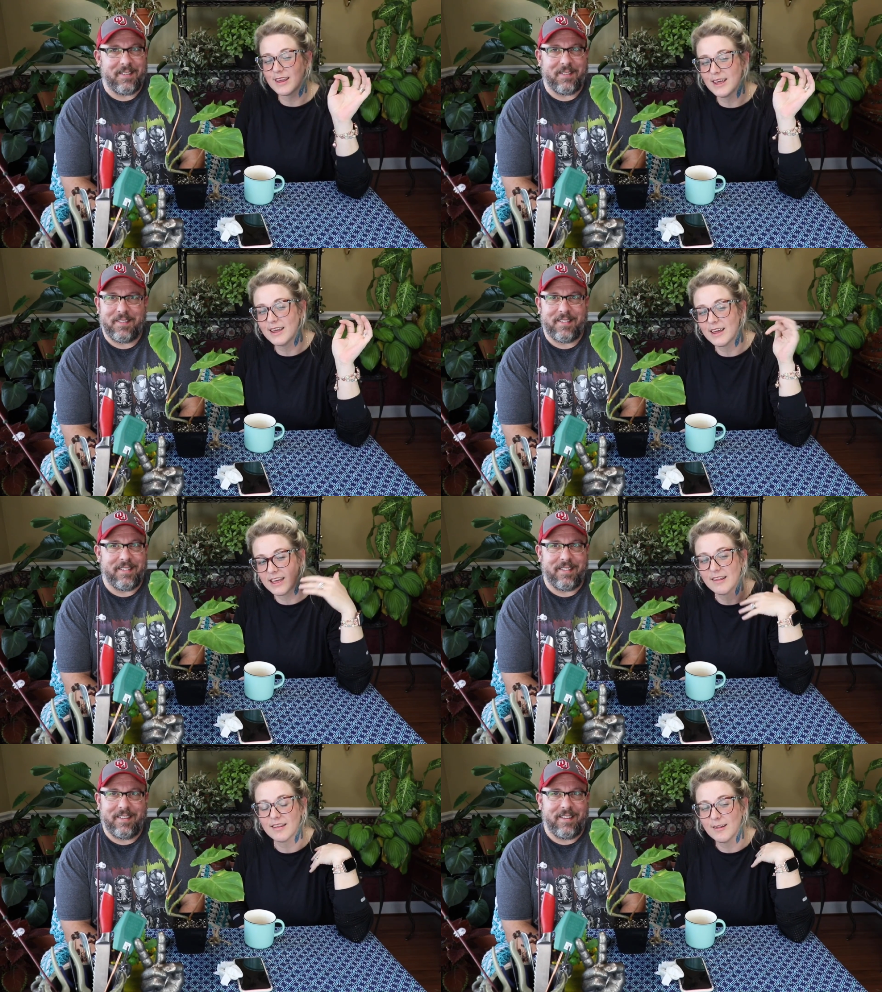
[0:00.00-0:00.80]
Speaker 1: he
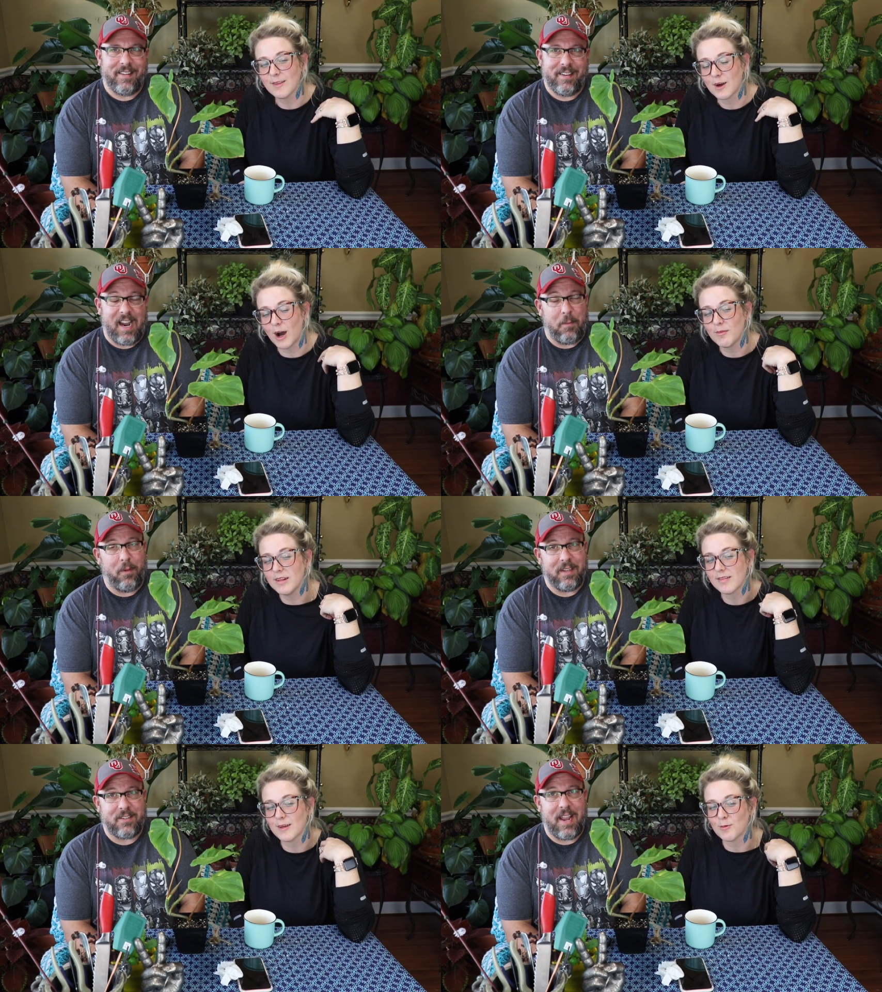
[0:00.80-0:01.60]
he sees the comments. I'm
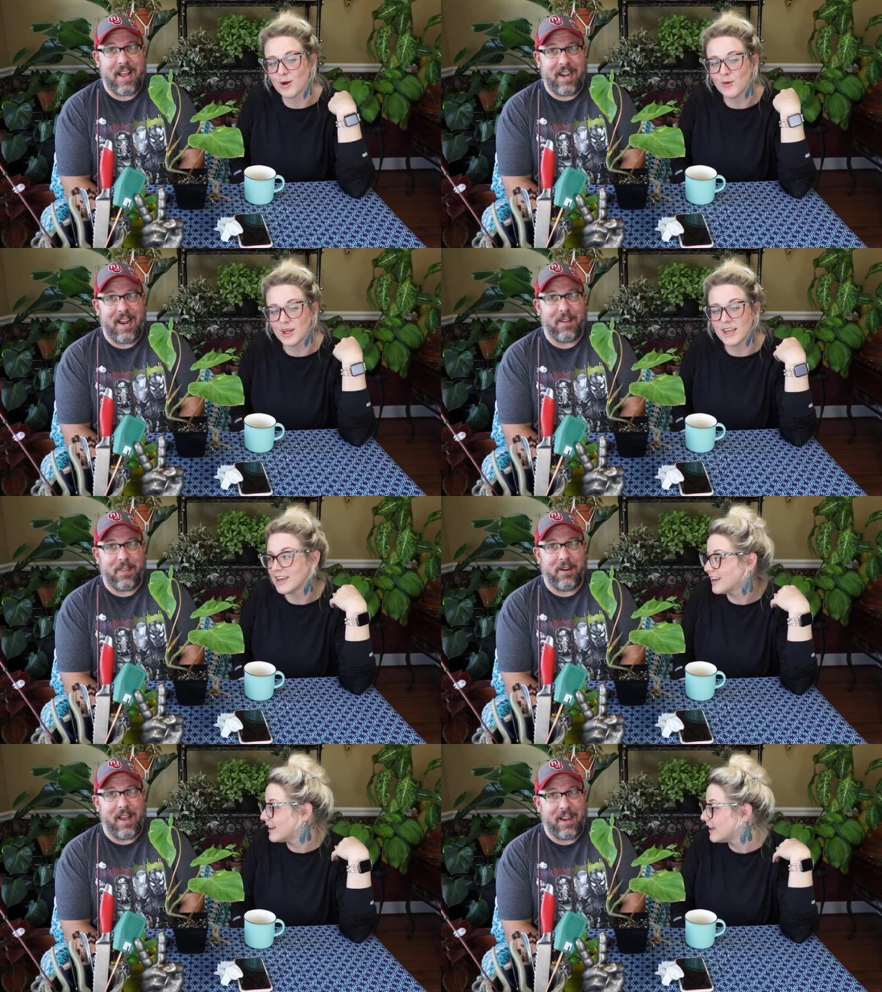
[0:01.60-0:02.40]
really sticking it out in.
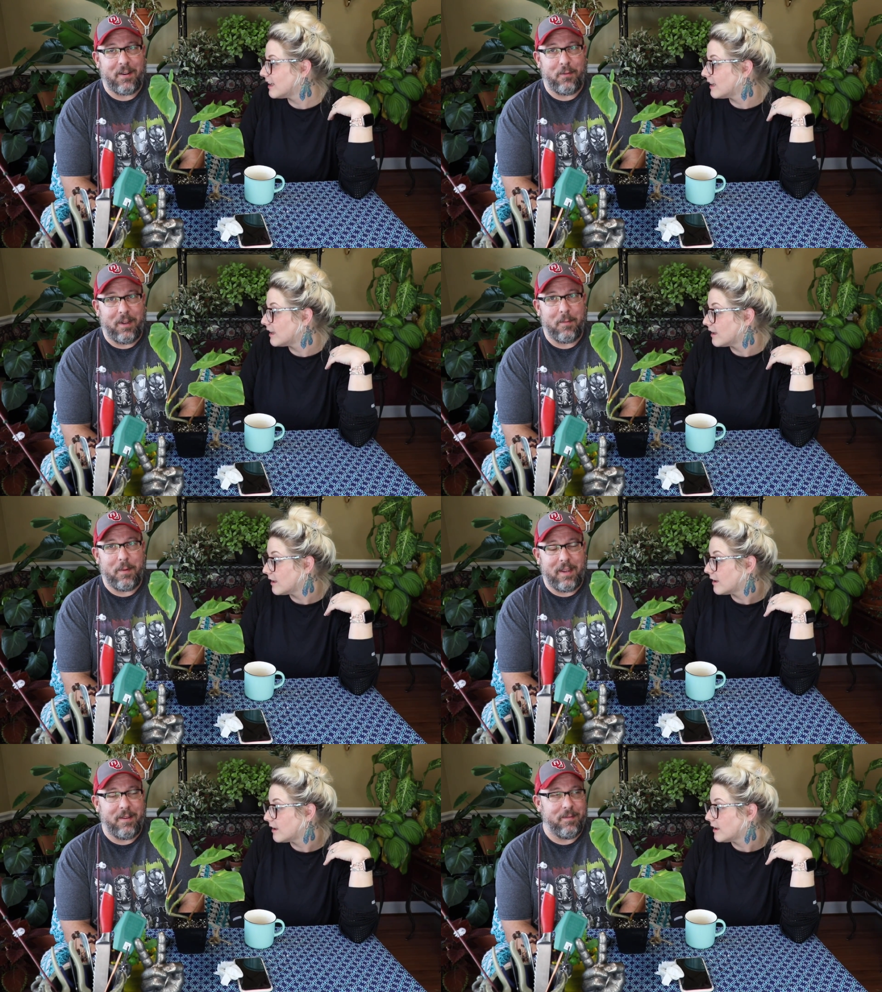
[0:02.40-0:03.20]
Speaker 2: there. I could really
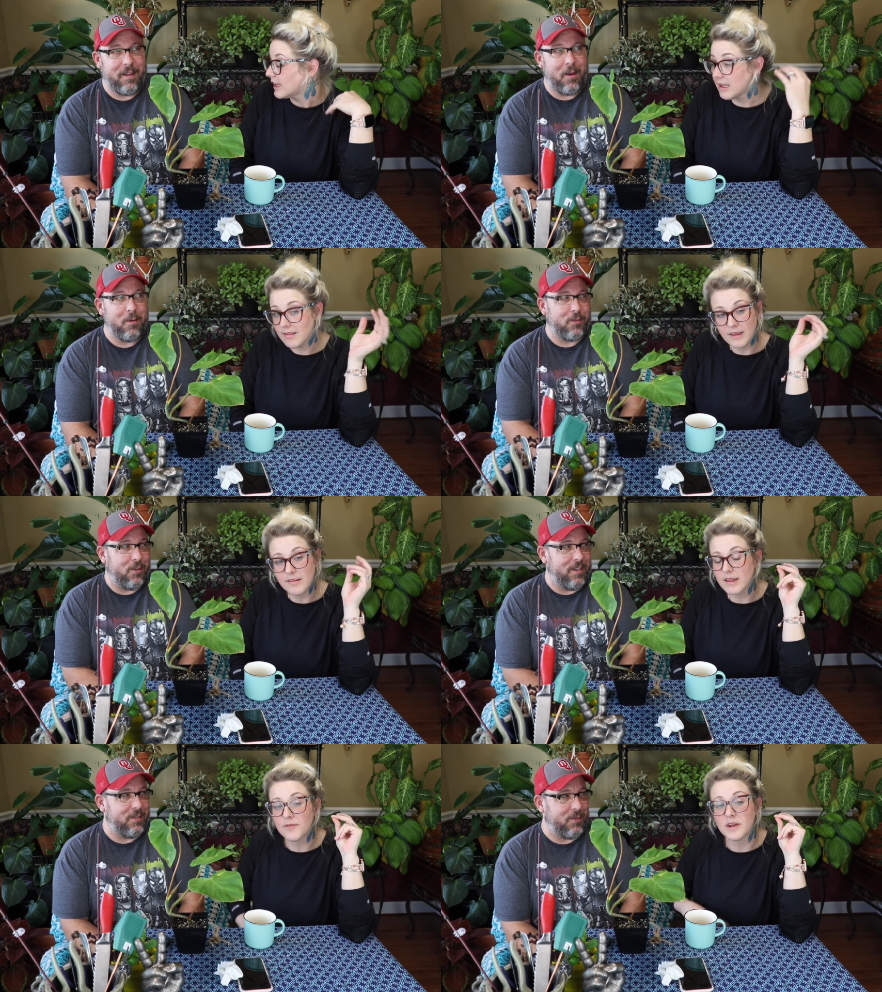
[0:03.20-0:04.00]
be. He
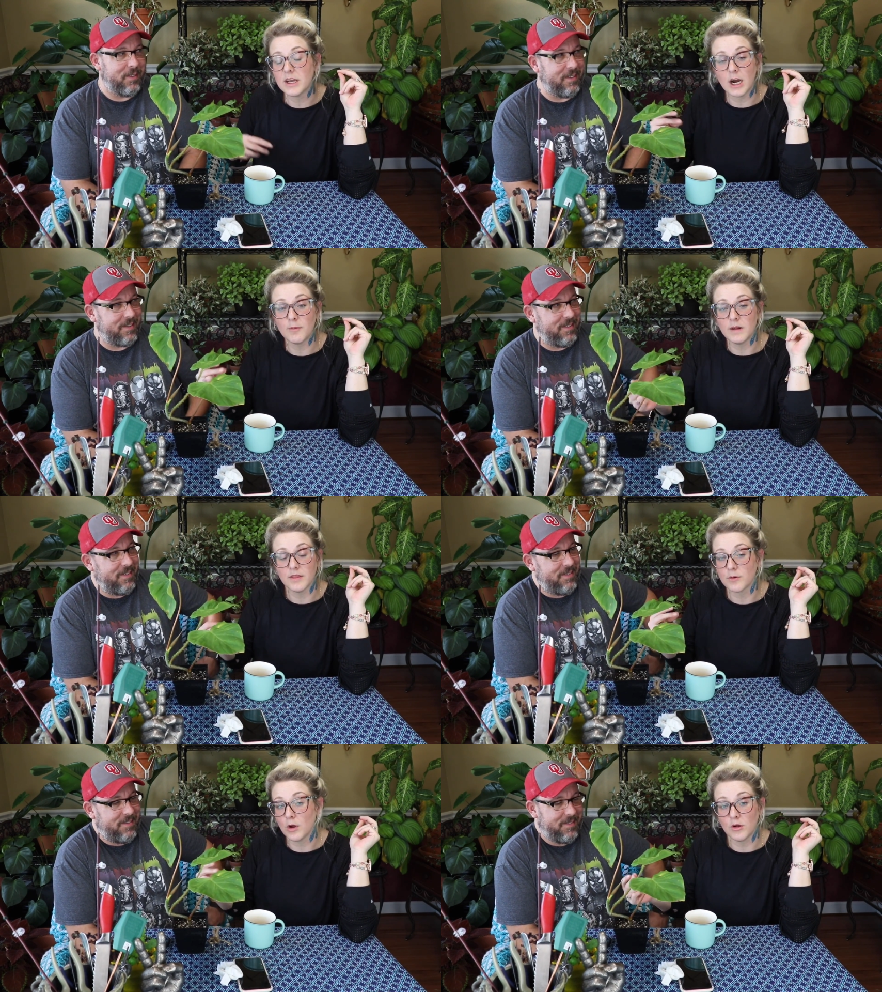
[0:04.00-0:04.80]
sees every one.
Speaker 1: comment
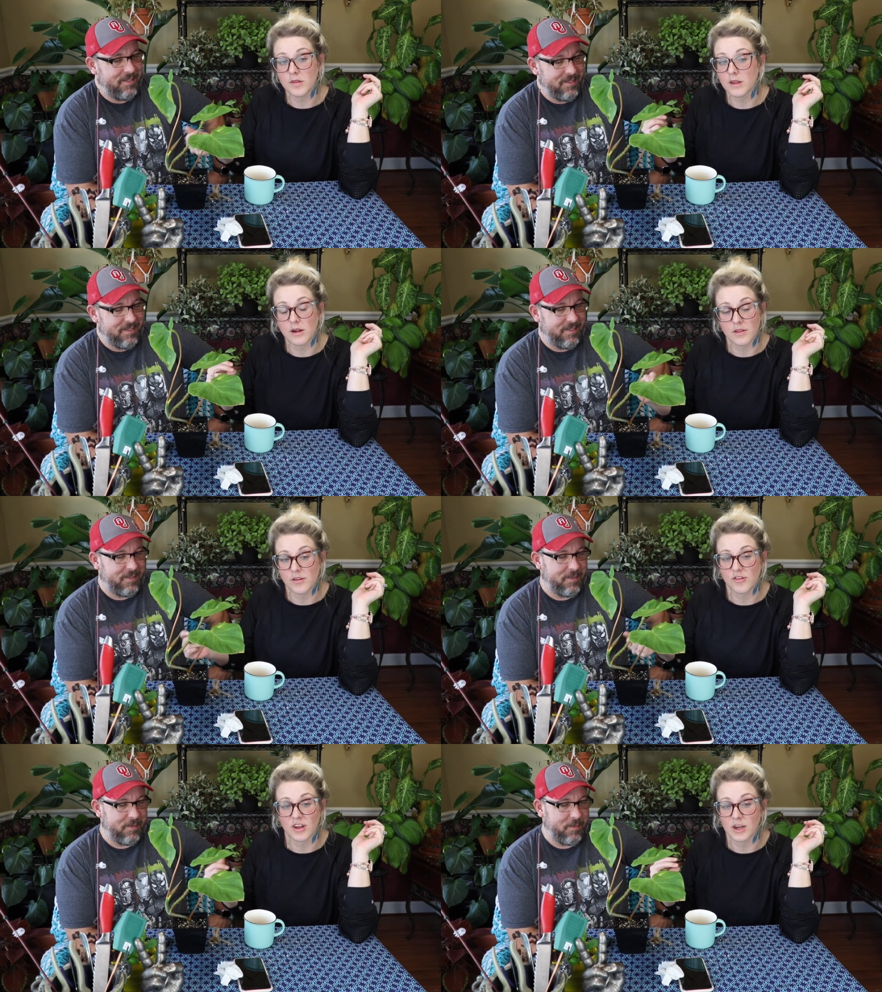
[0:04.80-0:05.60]
that rolls in on
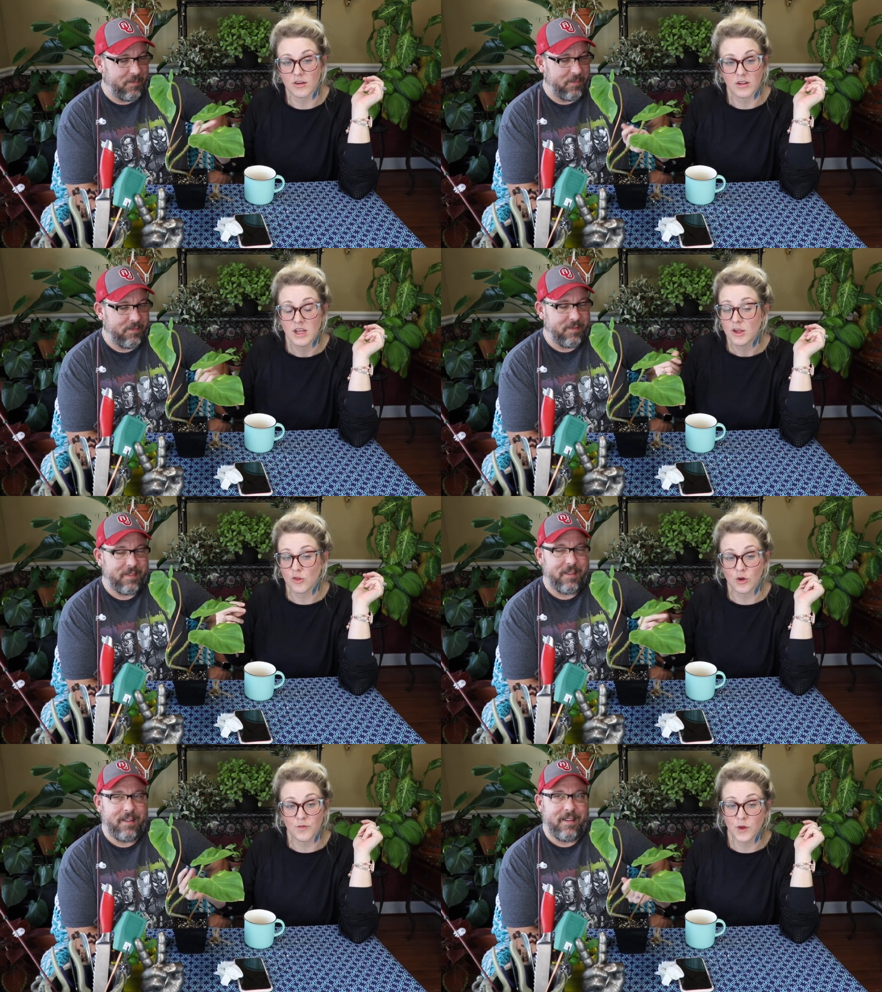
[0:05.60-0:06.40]
this channel.
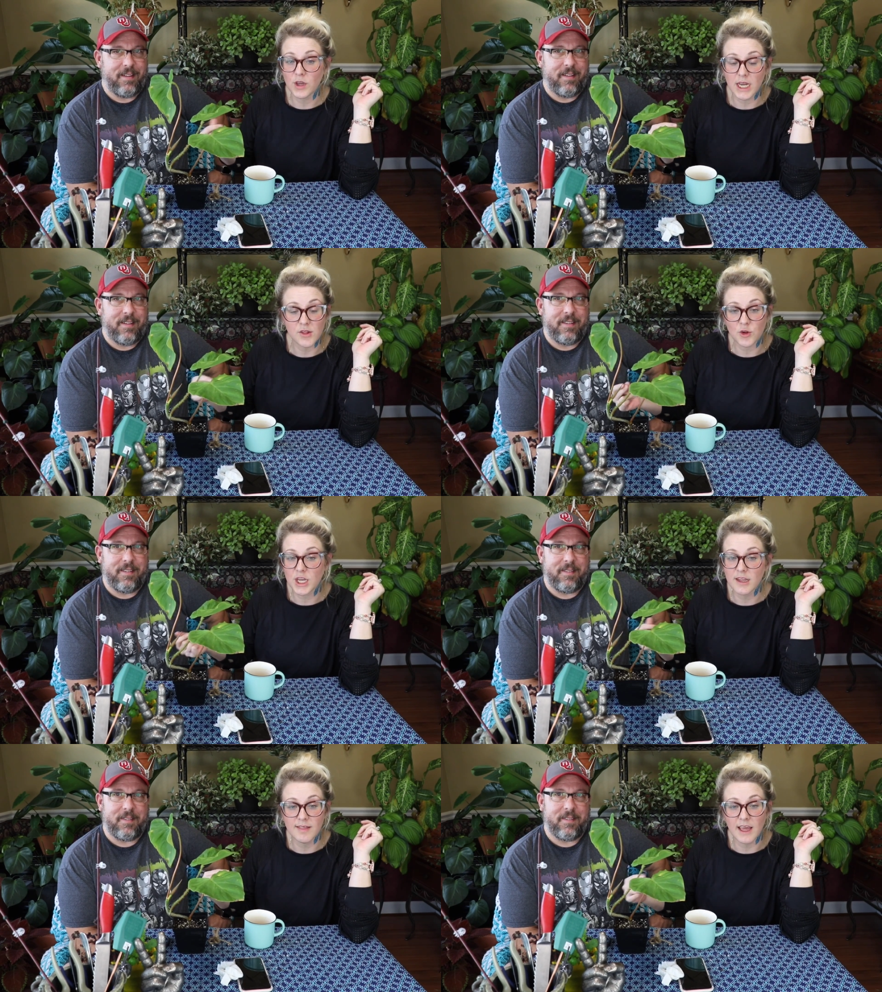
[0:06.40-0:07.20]
So if you guys are
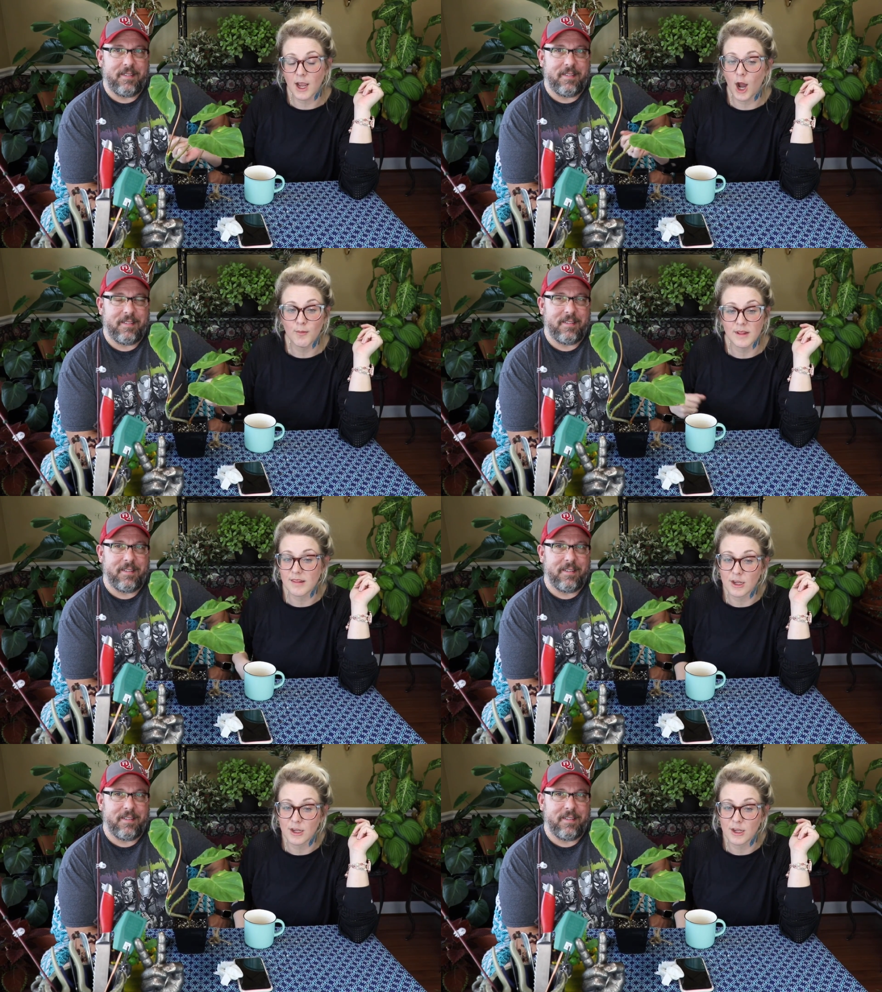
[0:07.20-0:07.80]
hitting that comment